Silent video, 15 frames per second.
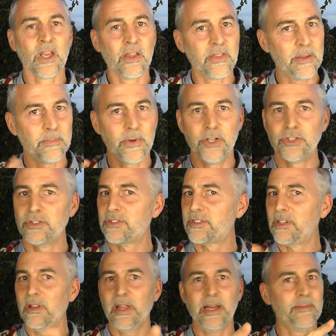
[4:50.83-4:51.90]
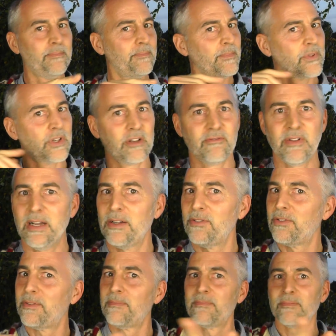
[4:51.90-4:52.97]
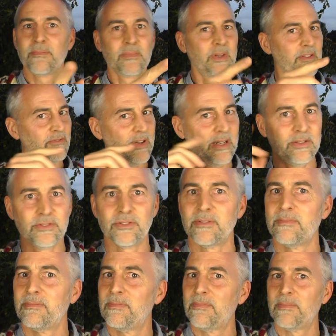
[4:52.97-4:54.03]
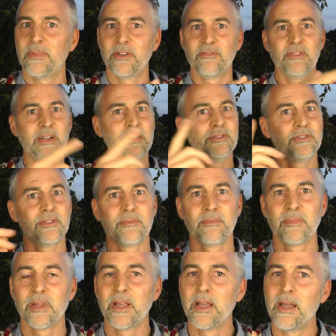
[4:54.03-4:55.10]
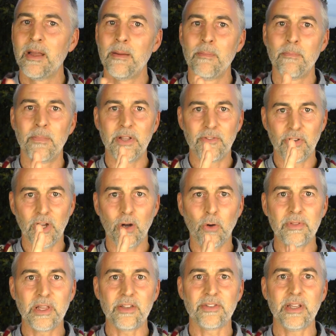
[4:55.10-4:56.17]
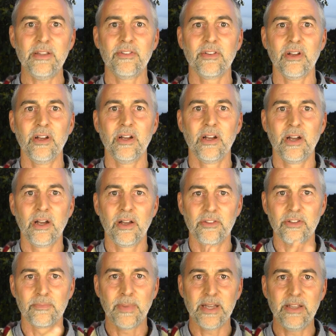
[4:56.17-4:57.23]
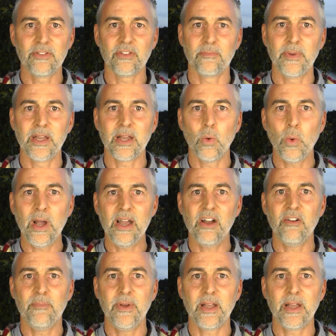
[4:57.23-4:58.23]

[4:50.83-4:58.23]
The emotion's still there, going round and round and round. But if you hold that centre, the space of being aware,